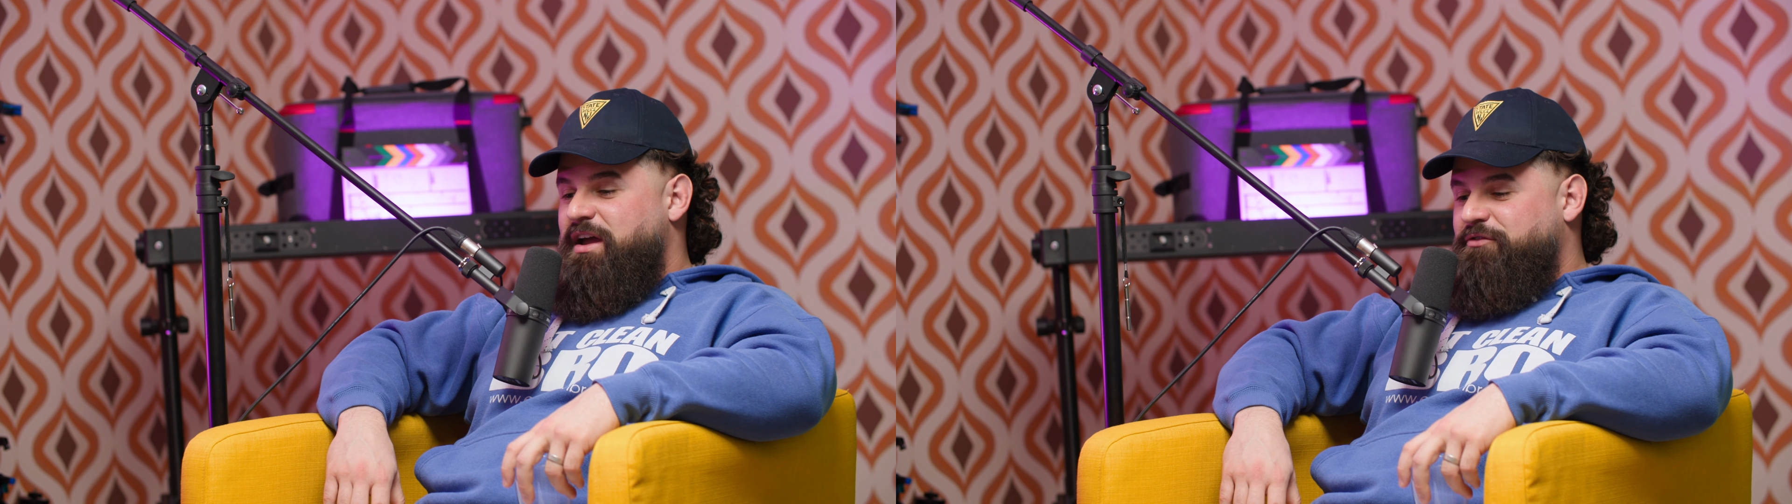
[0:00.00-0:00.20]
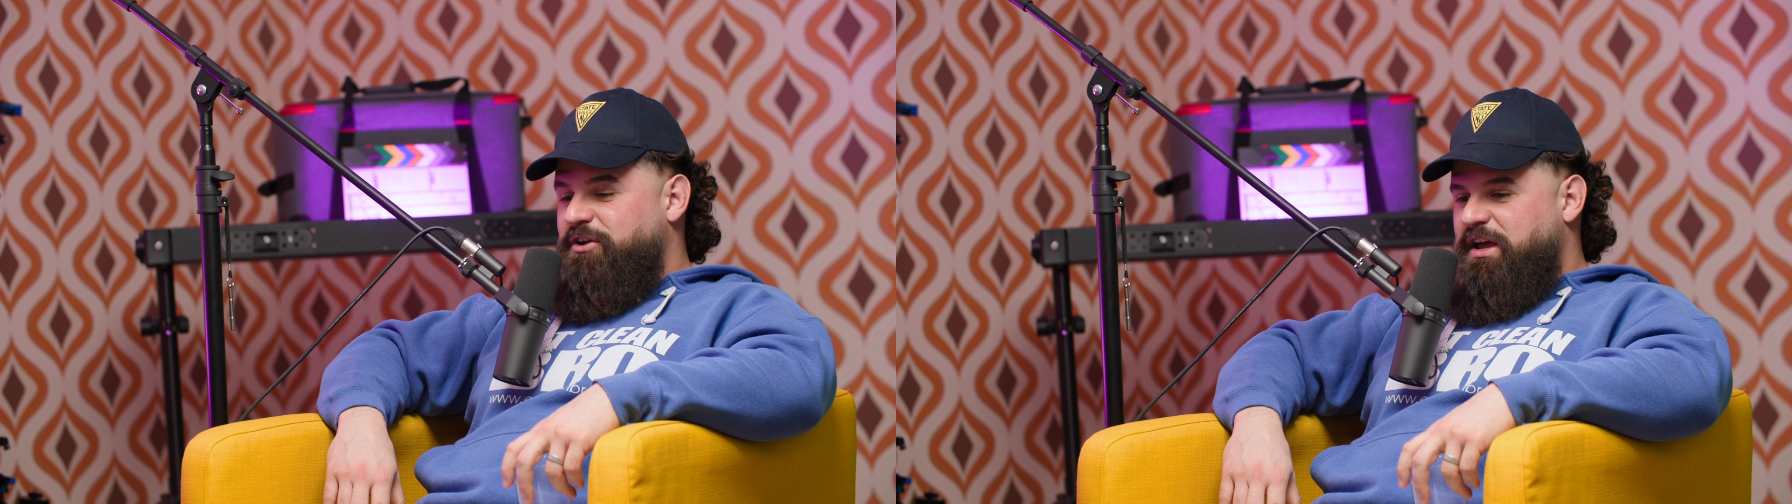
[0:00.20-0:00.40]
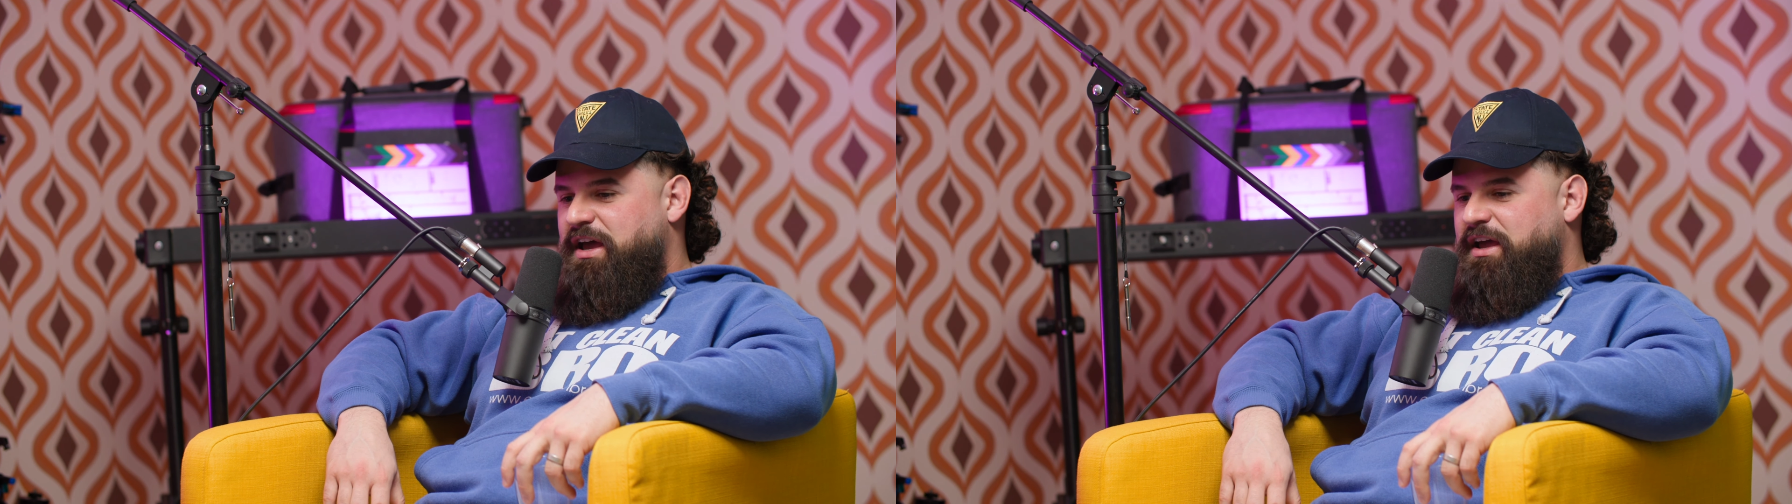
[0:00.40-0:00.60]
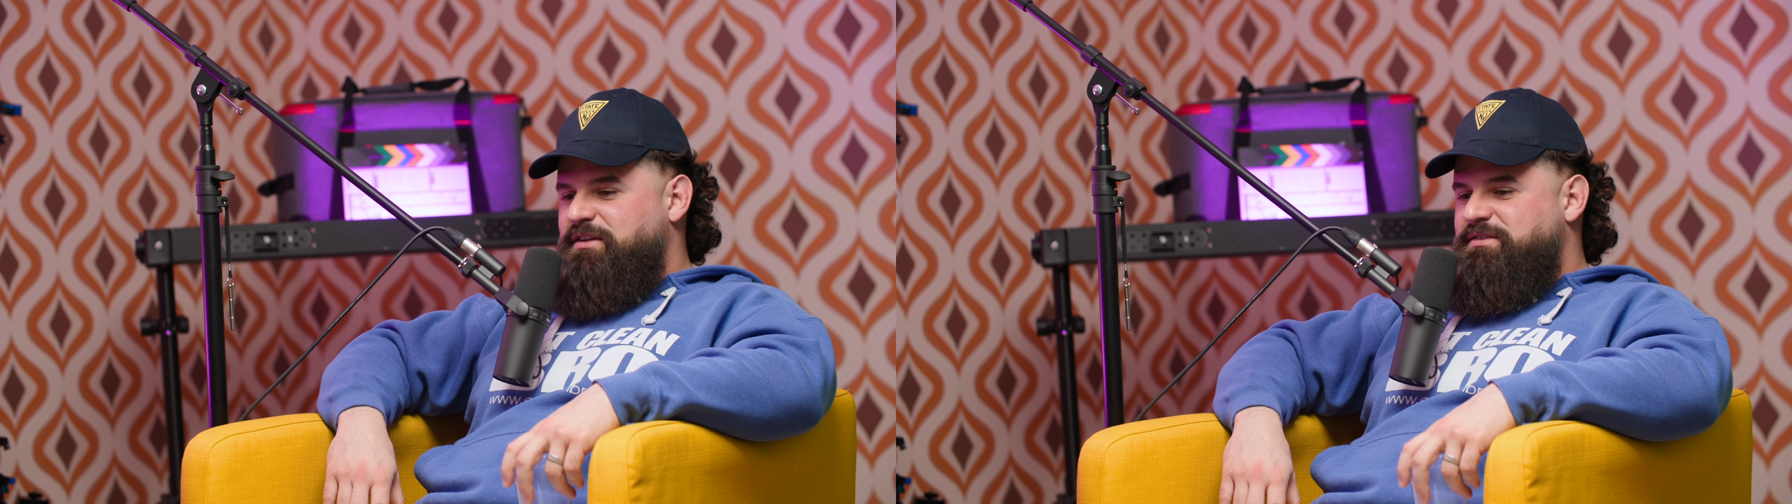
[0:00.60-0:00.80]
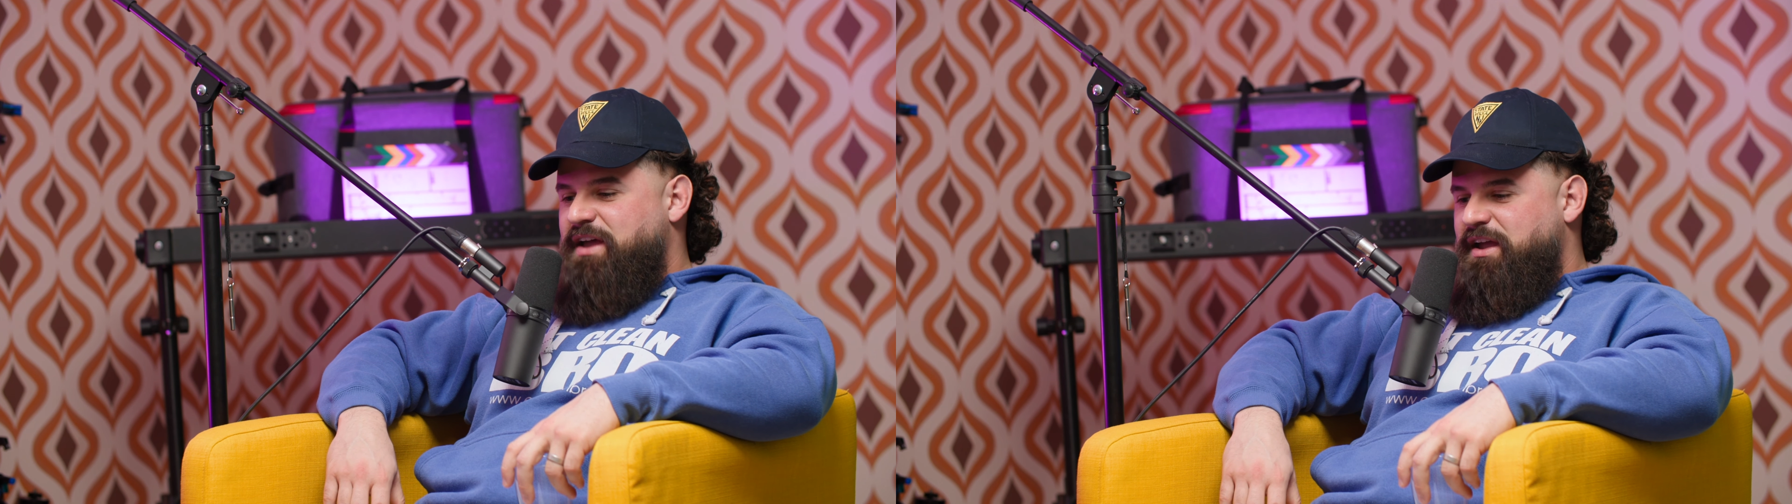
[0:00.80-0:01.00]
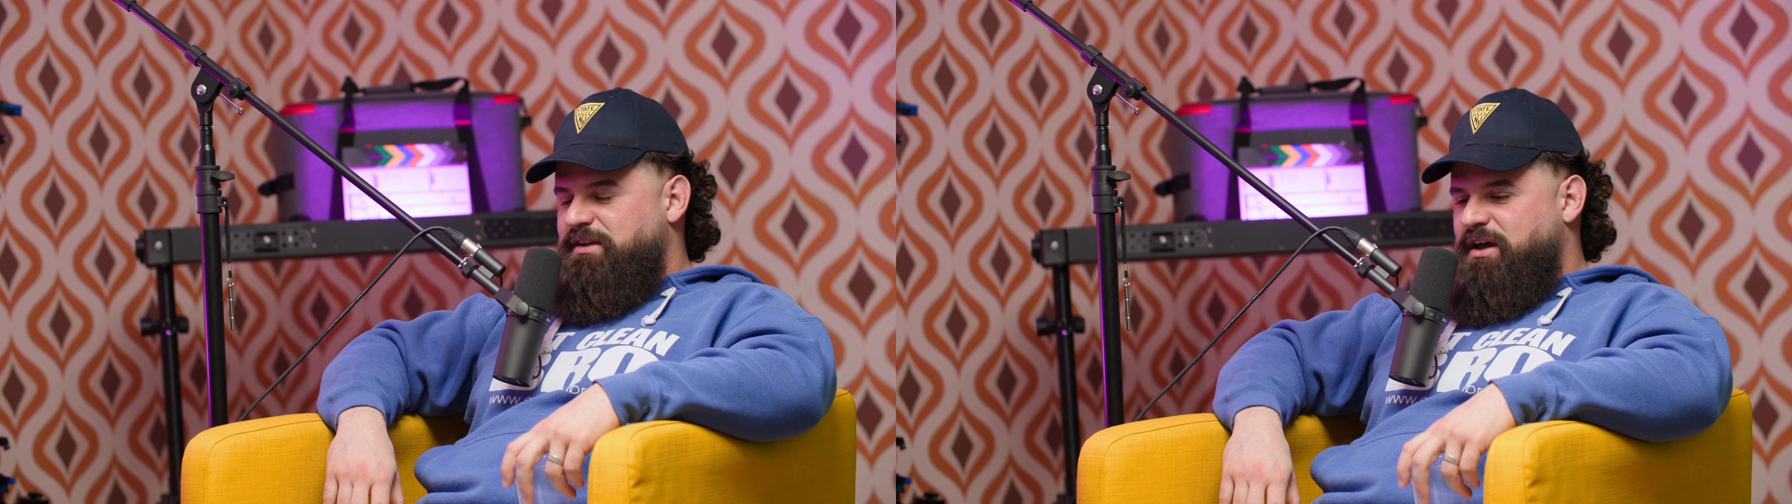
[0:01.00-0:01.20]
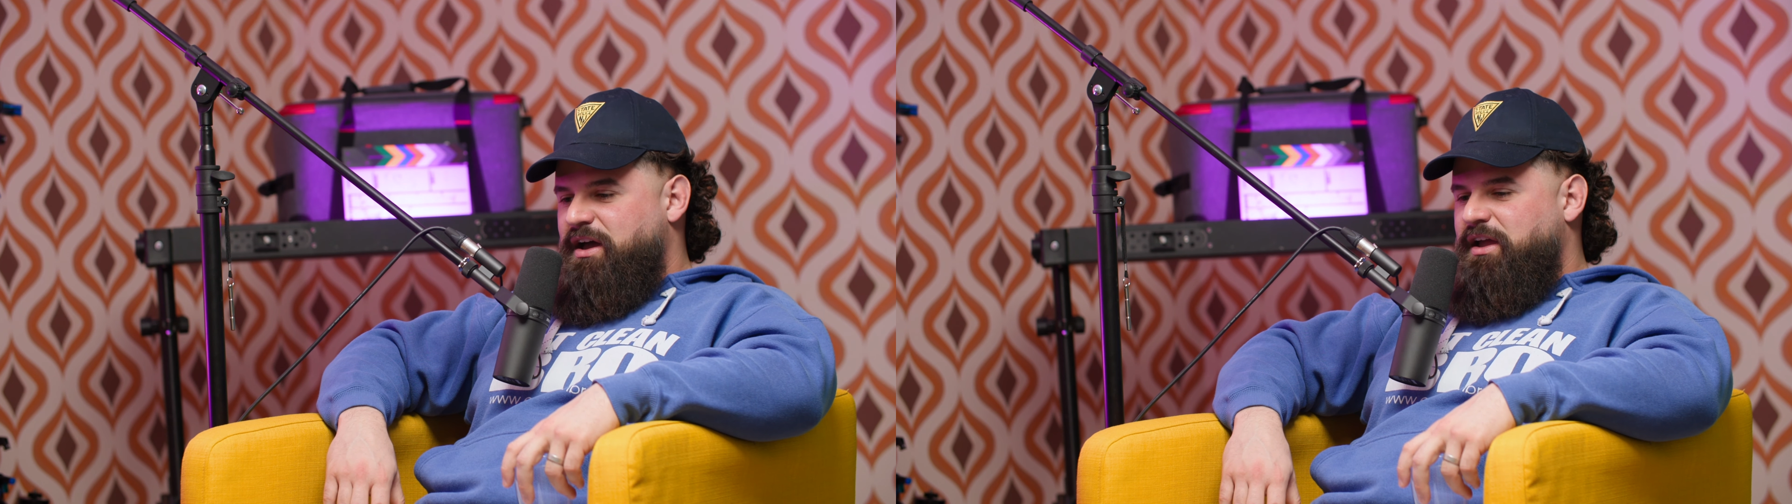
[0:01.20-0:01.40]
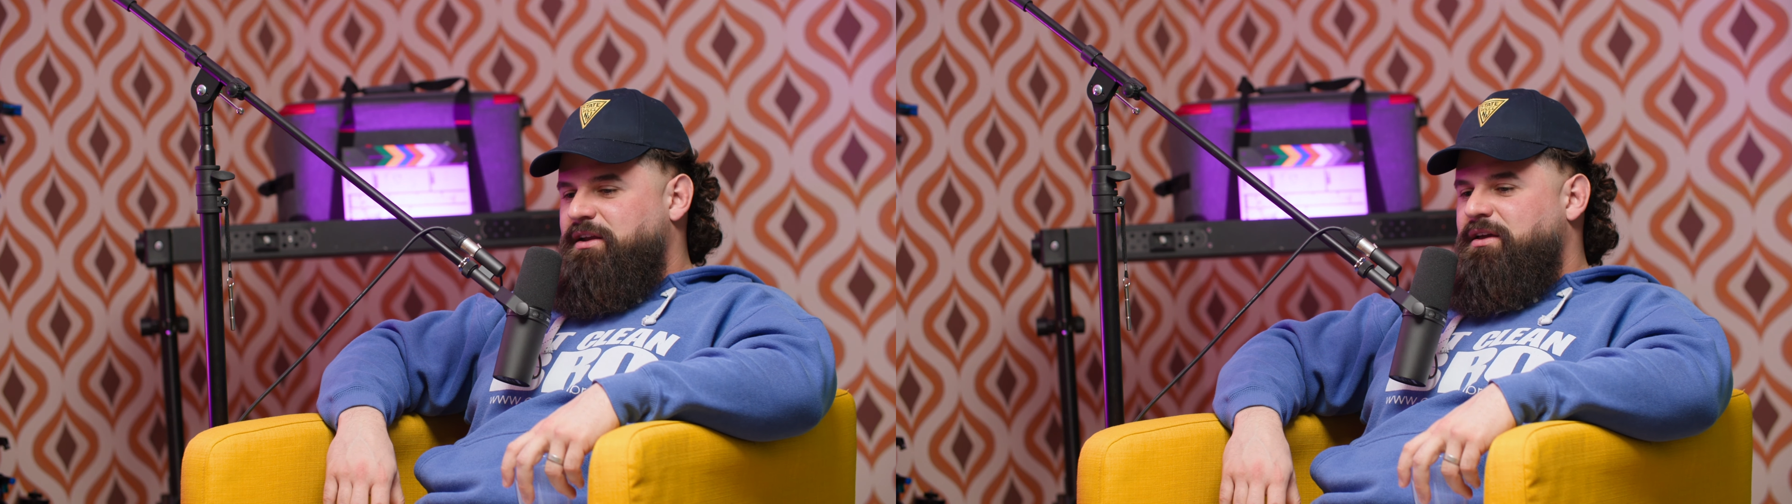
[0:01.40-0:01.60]
every day, day and
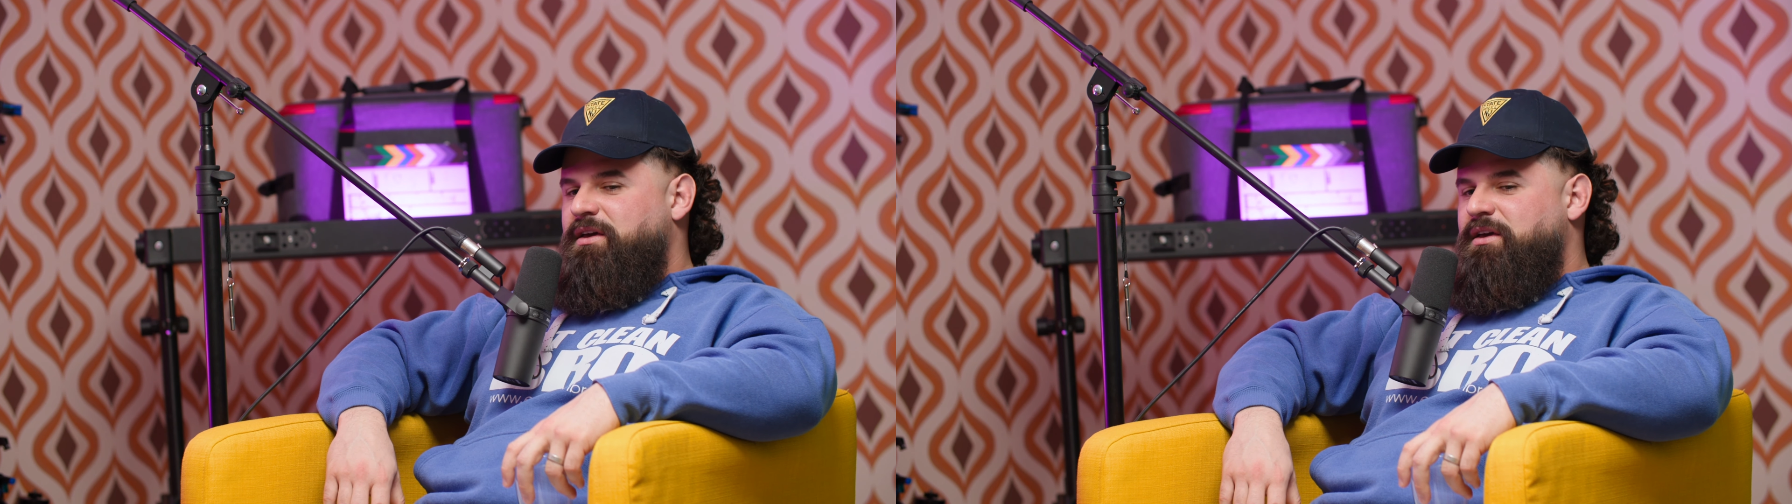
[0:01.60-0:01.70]
night.